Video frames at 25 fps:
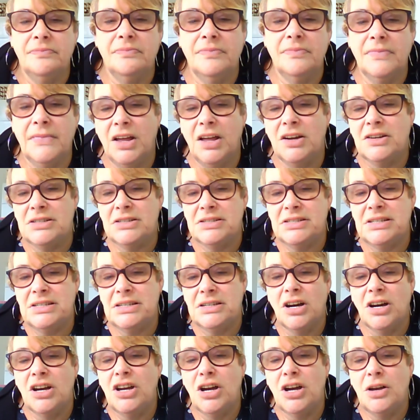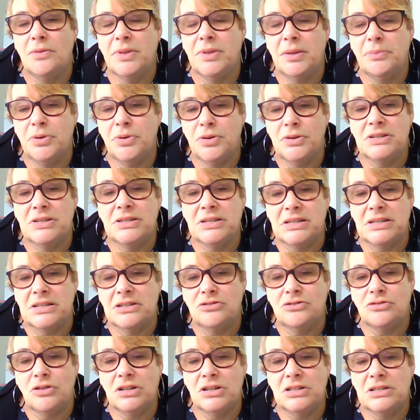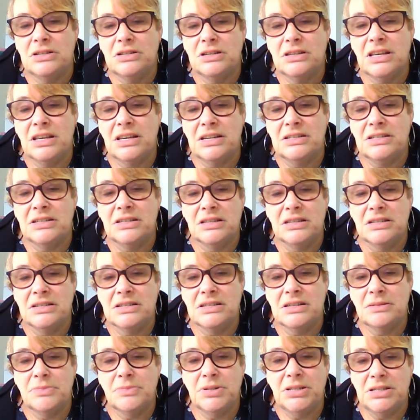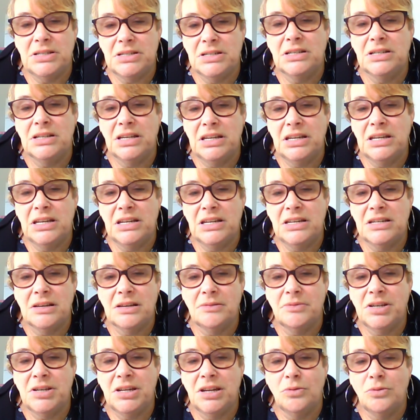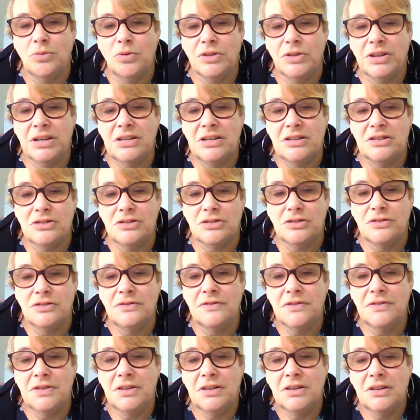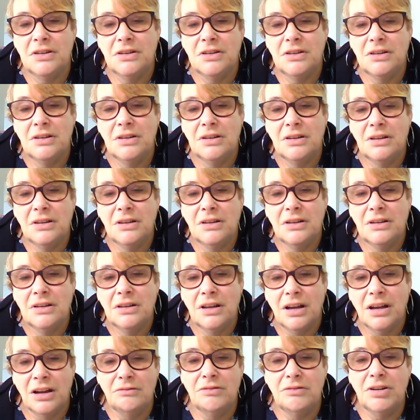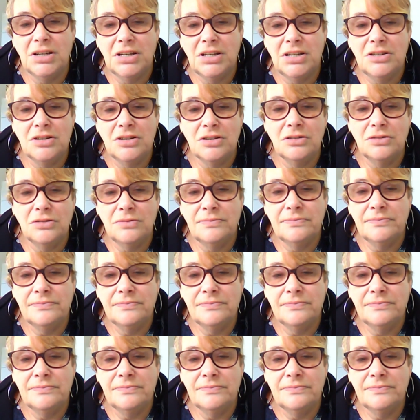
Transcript: like I said, I hope the person that did this to me did end up getting what they deserved. I really do.